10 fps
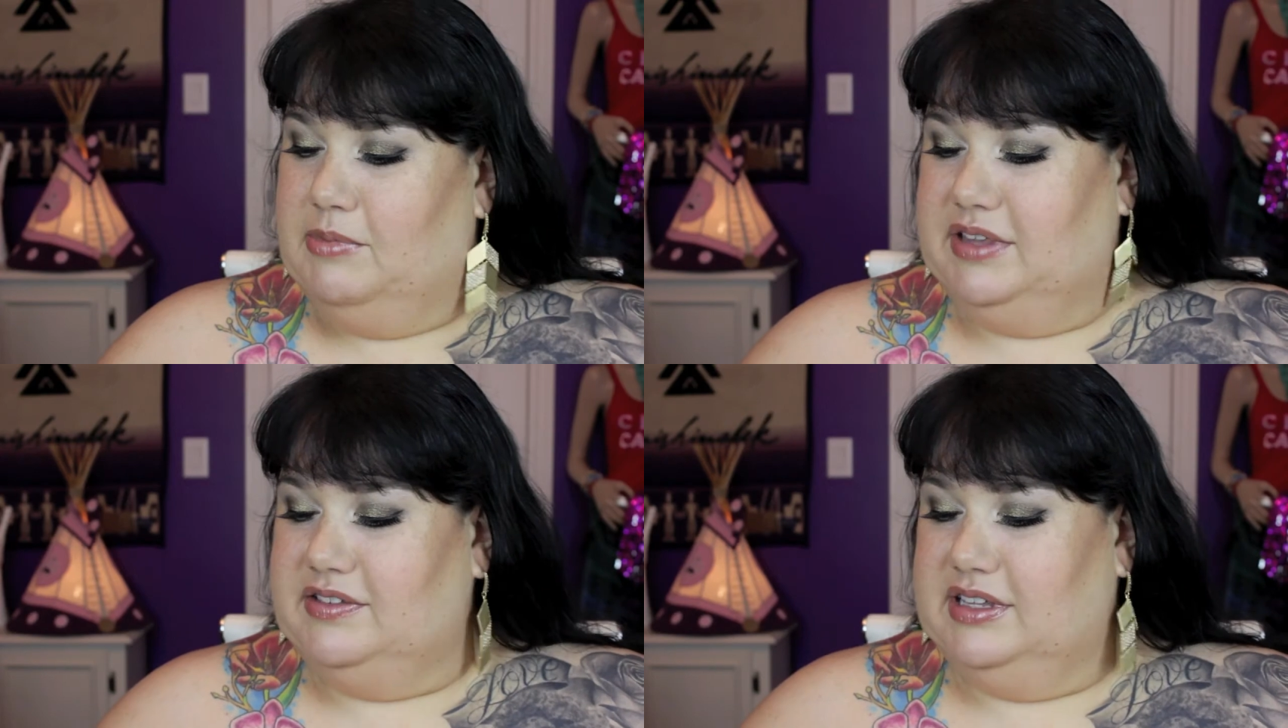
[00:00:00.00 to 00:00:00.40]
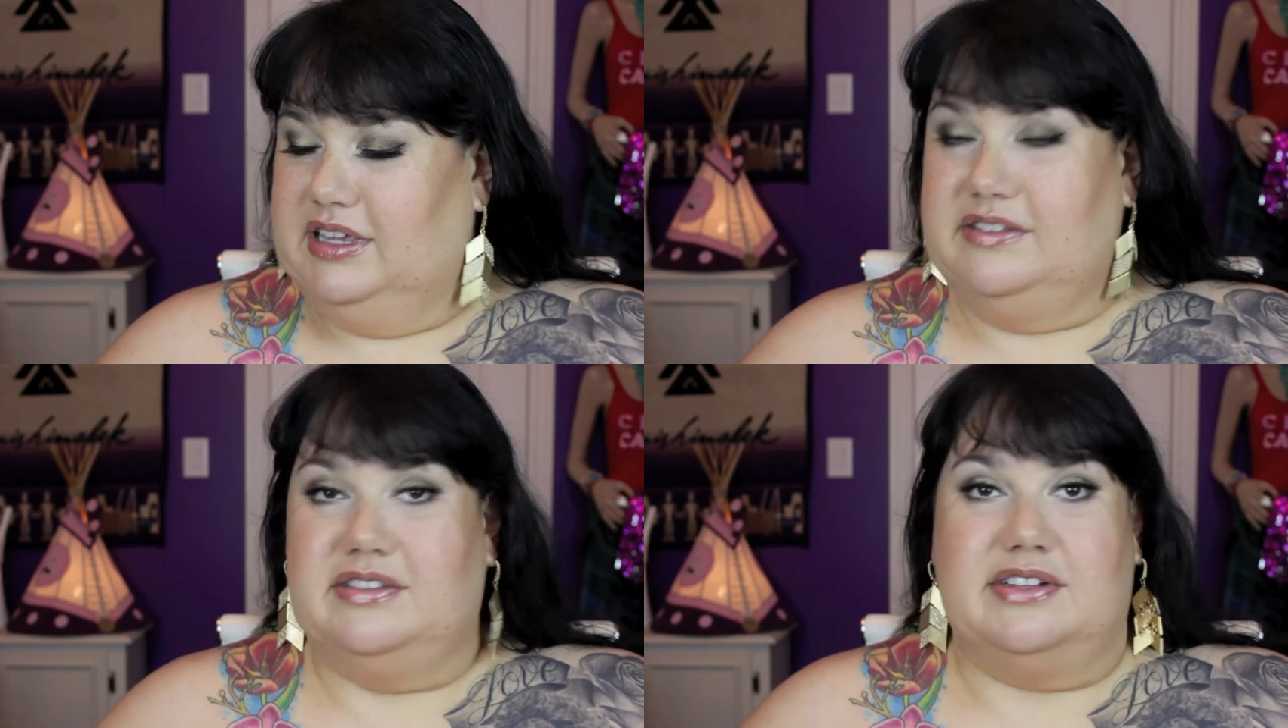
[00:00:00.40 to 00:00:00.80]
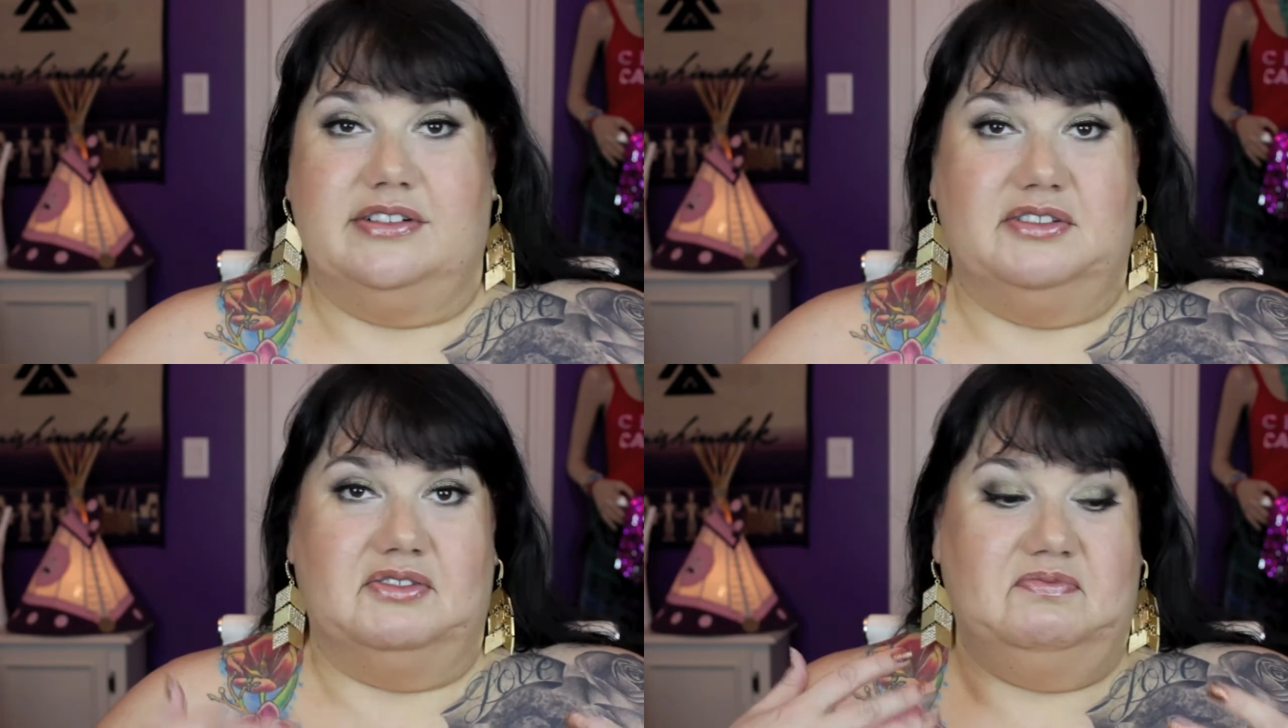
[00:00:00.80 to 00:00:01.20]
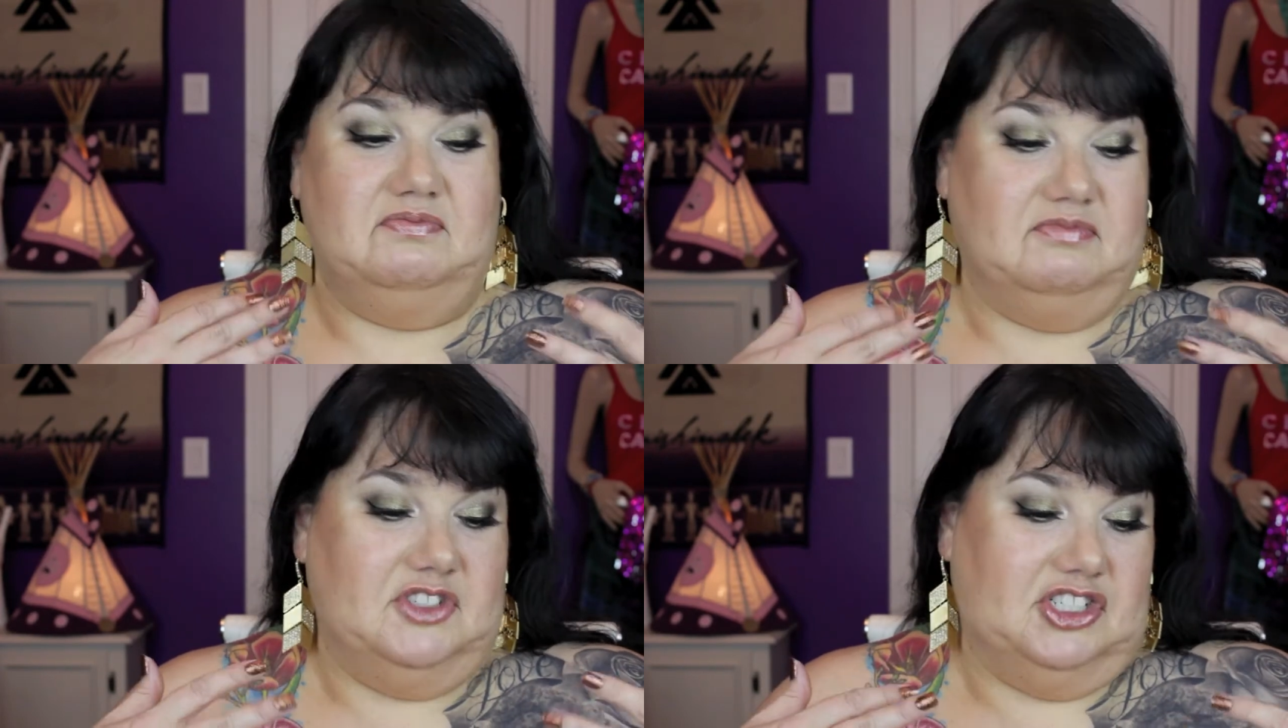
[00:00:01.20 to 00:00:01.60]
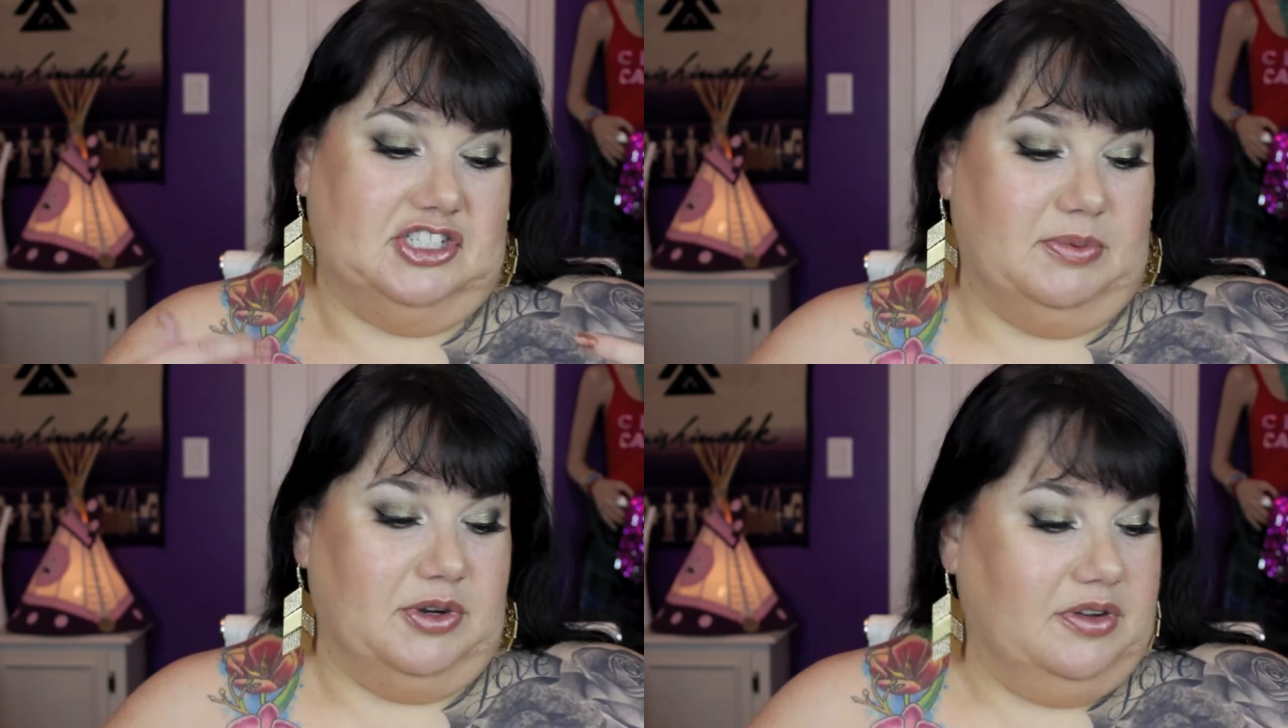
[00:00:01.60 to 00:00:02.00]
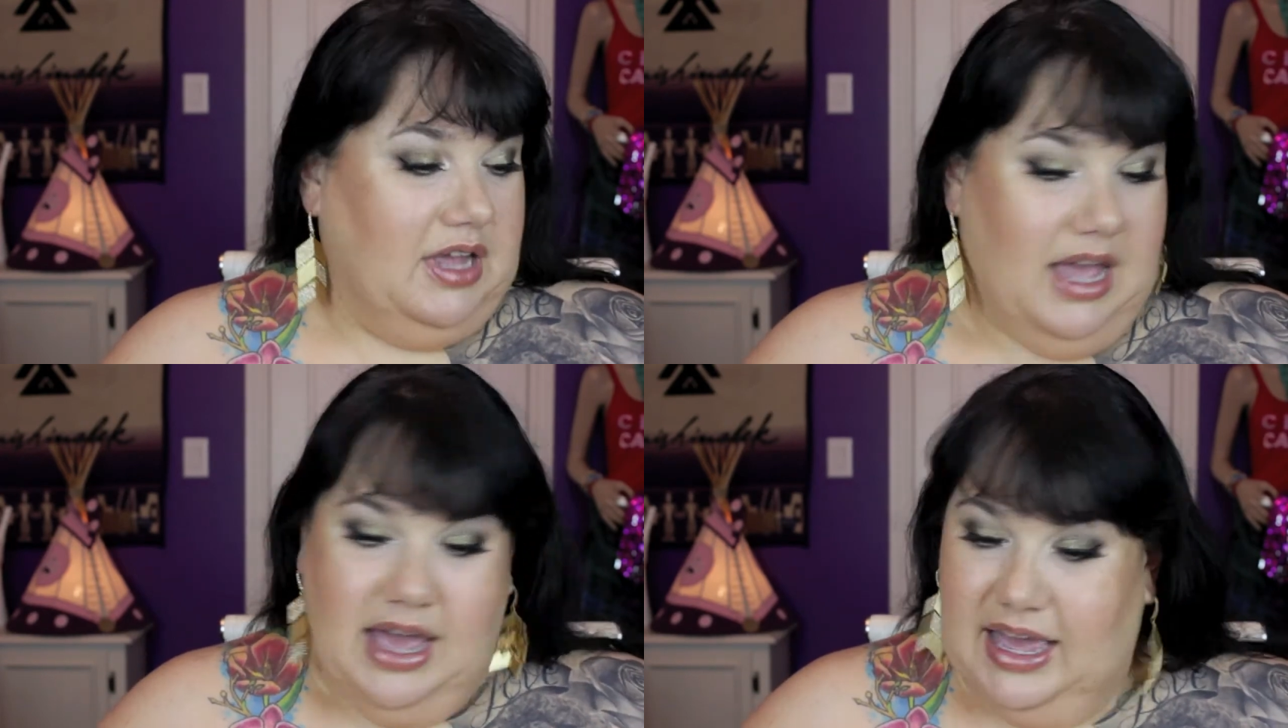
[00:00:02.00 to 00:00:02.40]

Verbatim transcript: Makes a nice little shimmer.